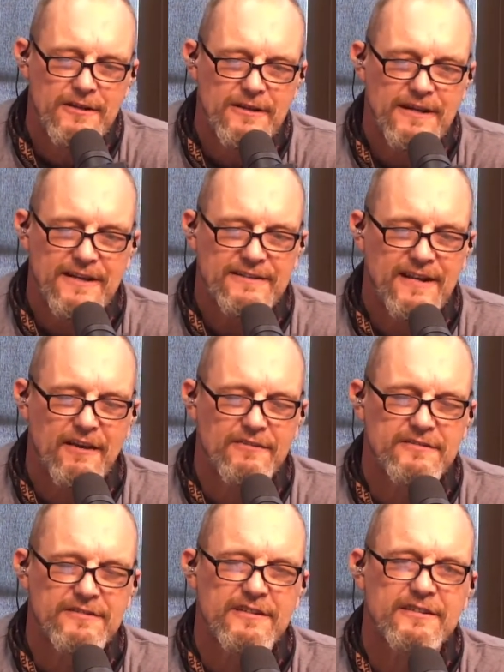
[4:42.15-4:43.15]
he's held in
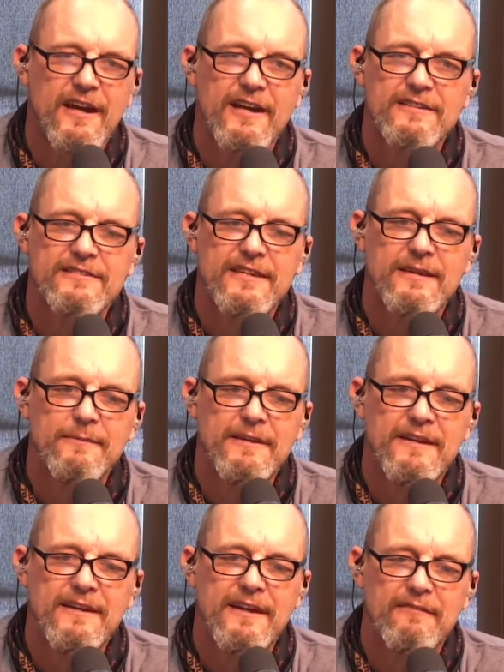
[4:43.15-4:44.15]
such high esteem, and
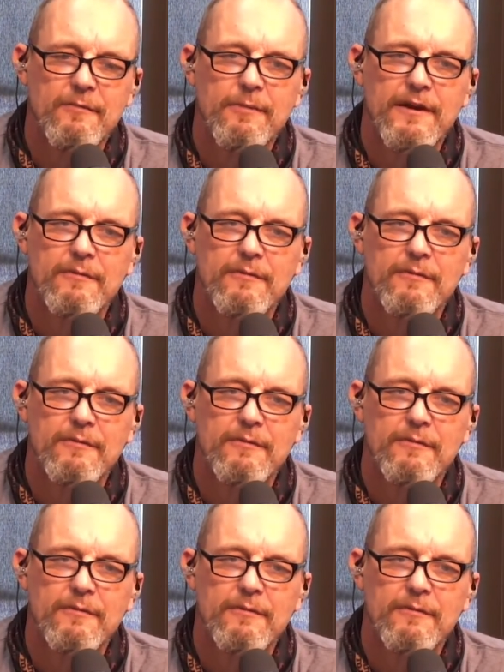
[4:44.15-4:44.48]
then everybody